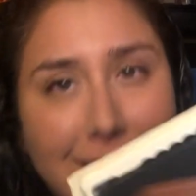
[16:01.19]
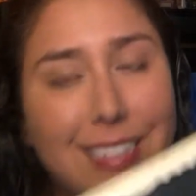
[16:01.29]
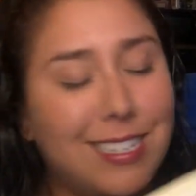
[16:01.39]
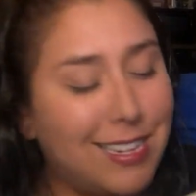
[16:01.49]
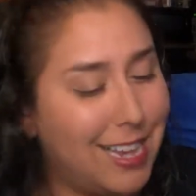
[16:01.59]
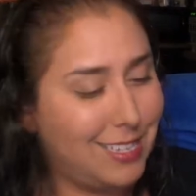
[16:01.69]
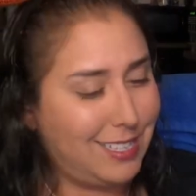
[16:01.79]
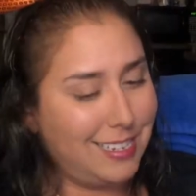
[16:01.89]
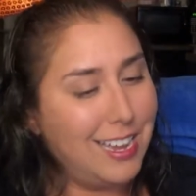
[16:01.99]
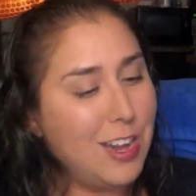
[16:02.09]
it still has
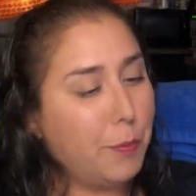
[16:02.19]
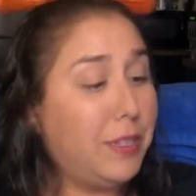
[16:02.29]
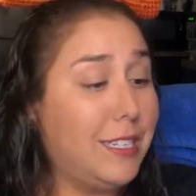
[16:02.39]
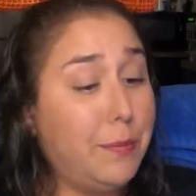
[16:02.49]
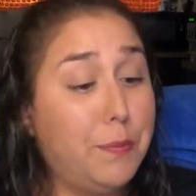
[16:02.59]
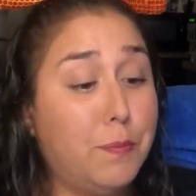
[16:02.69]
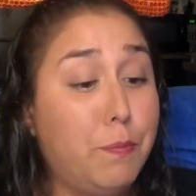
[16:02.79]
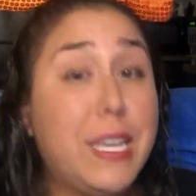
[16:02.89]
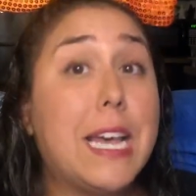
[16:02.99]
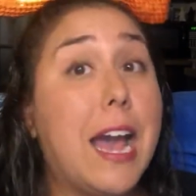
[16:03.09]
the please
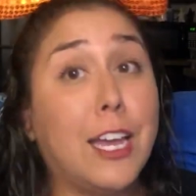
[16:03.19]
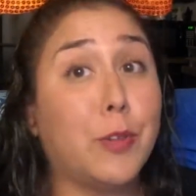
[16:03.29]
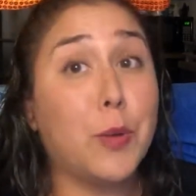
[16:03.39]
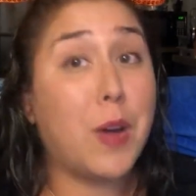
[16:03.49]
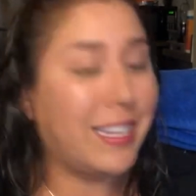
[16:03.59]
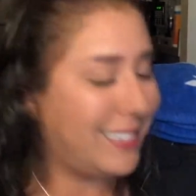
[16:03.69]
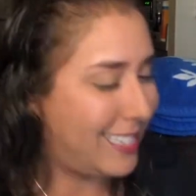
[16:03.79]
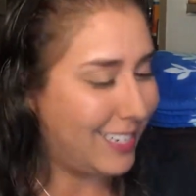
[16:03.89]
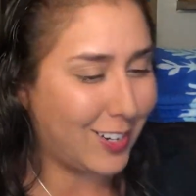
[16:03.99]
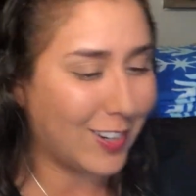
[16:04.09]
be kind rewind
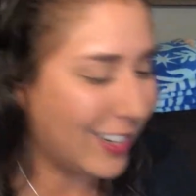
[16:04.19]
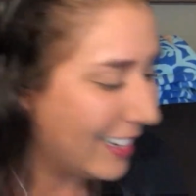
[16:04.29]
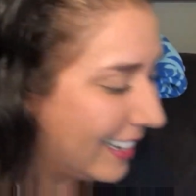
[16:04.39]
sticker.